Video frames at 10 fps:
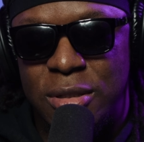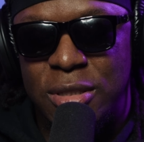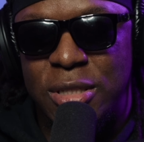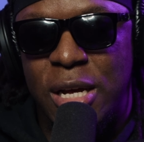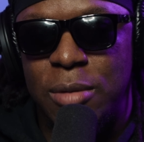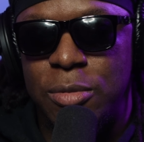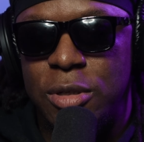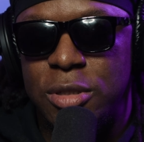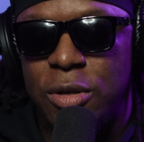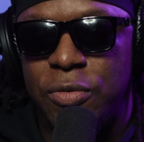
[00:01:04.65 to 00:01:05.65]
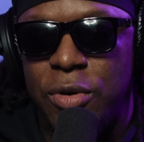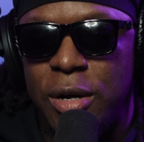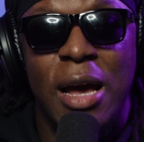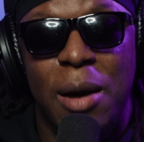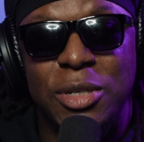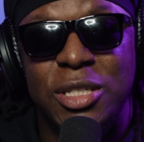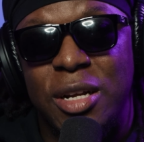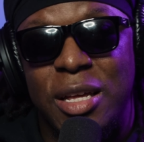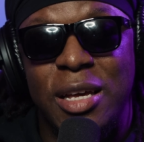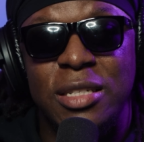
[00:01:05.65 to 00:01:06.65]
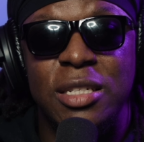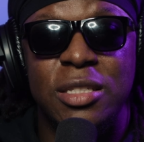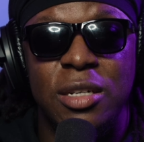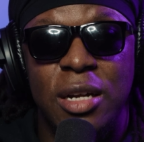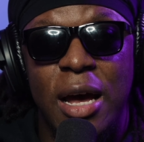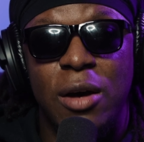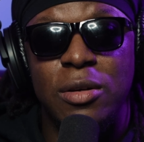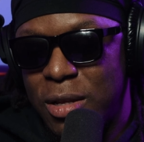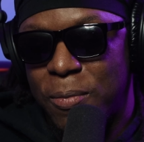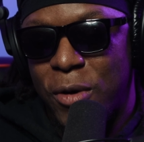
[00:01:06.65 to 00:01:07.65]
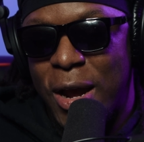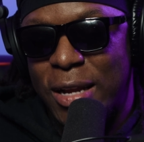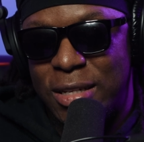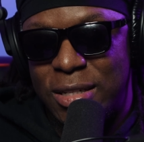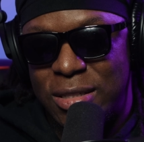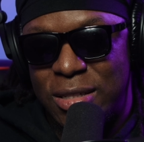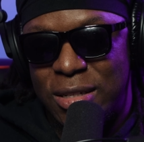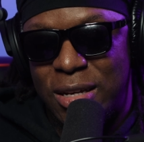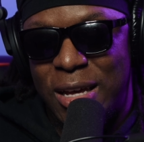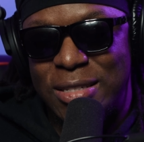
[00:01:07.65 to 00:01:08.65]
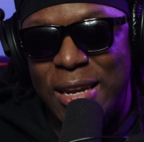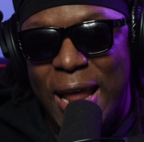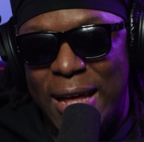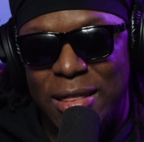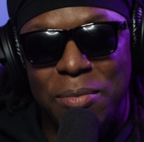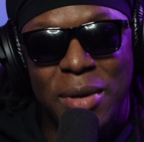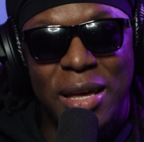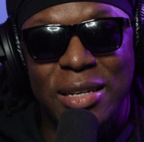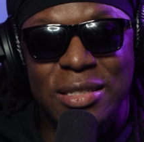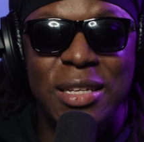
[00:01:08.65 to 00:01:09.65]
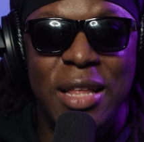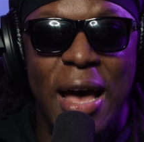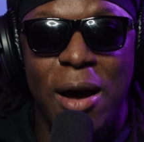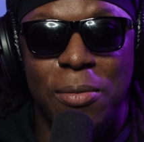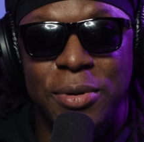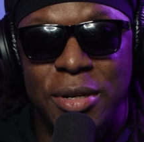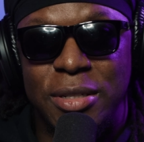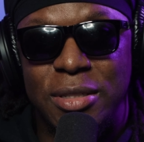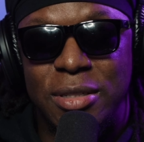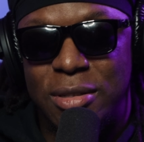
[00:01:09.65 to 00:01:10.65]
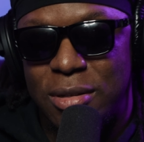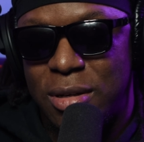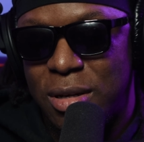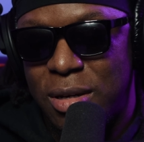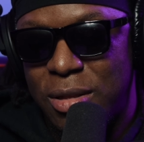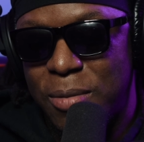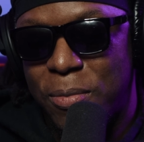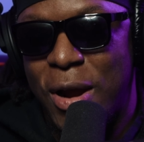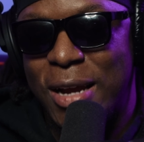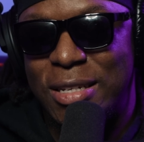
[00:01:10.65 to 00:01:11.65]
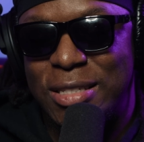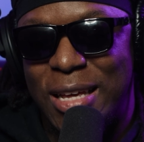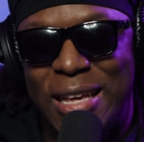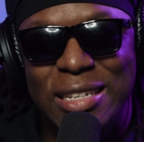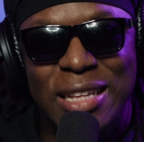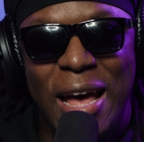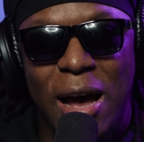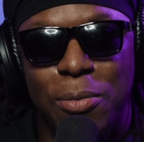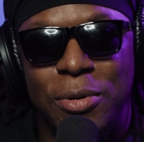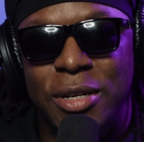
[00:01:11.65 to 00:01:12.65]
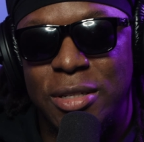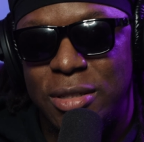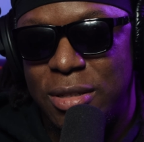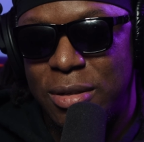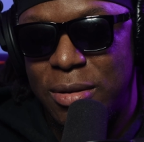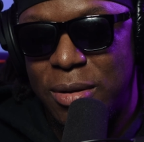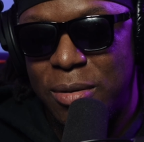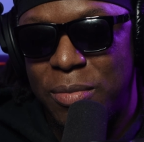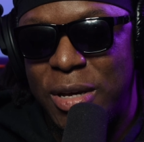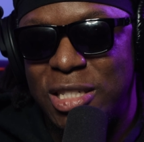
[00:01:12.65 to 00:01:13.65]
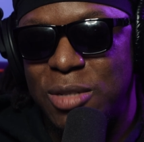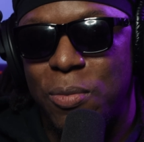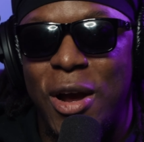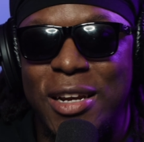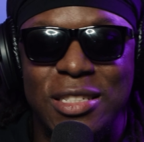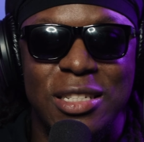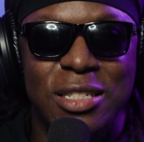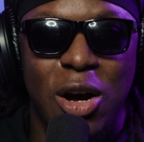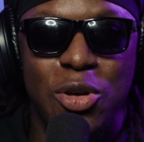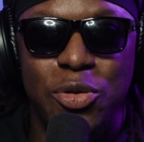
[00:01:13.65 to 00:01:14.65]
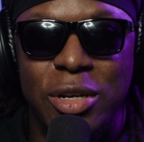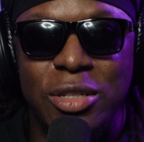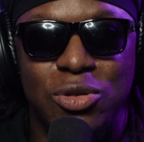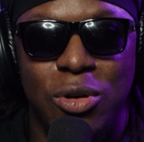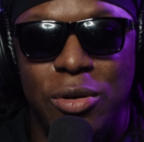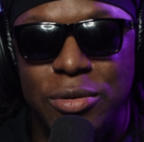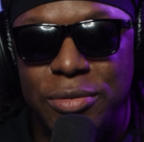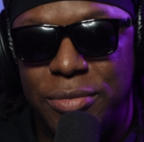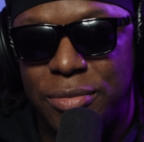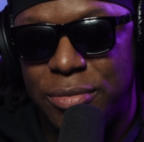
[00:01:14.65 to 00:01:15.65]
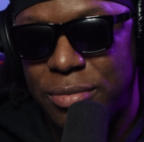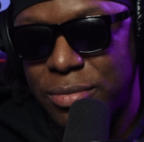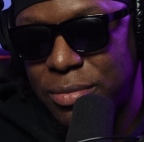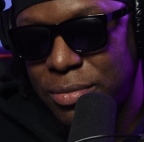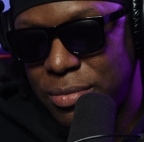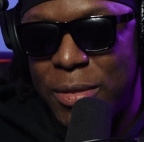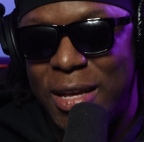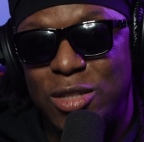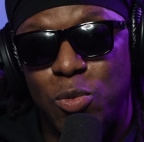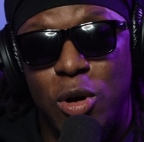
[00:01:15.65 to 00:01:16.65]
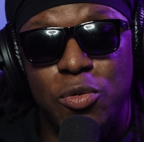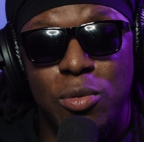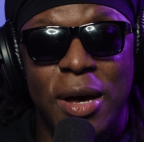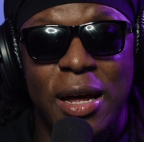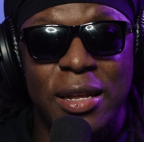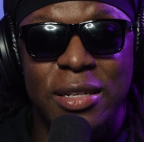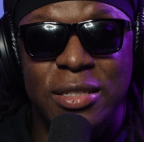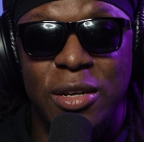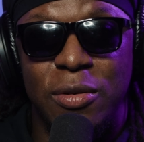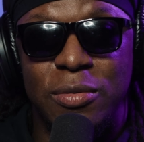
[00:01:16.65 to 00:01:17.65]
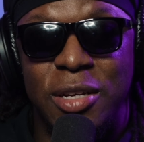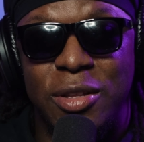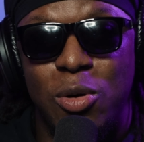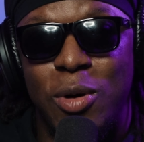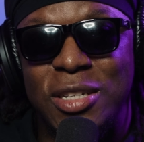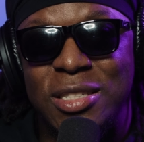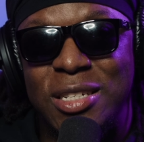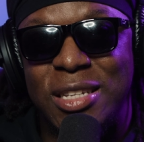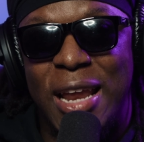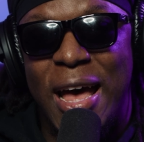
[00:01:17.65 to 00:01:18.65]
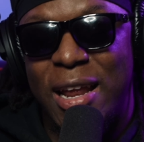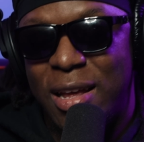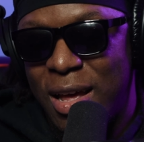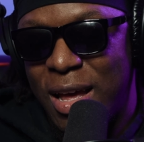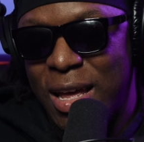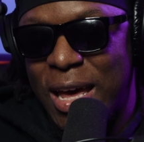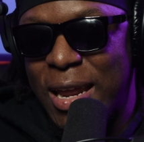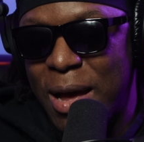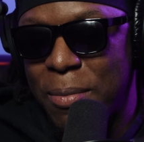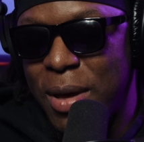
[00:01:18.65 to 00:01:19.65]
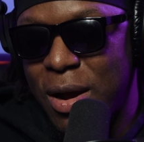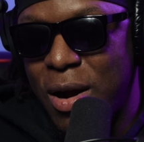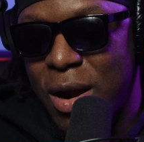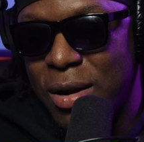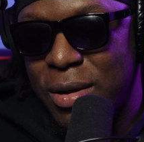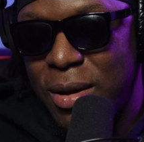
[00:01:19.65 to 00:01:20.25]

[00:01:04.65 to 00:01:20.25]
Solid book so far. I'm going to share the keys that stood out. The practice is not the means to the output. The practice is the output, because the practice is all you can control. It's worth reminding yourself that the question is not, can I make art?